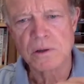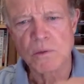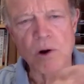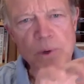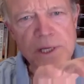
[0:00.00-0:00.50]

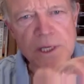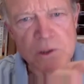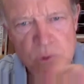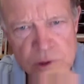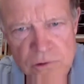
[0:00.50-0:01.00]
what we need
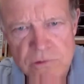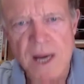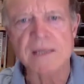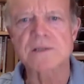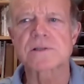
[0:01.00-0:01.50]
to
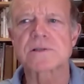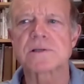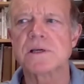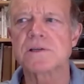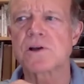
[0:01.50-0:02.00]
address
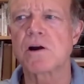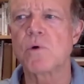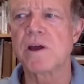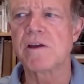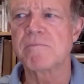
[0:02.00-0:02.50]
is our
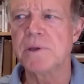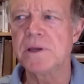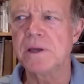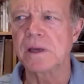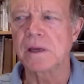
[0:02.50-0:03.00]
way of
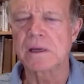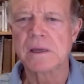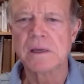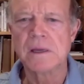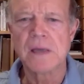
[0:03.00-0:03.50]
being.
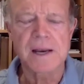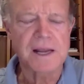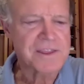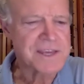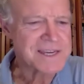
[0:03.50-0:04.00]
And
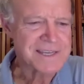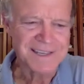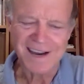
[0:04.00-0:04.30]
I think,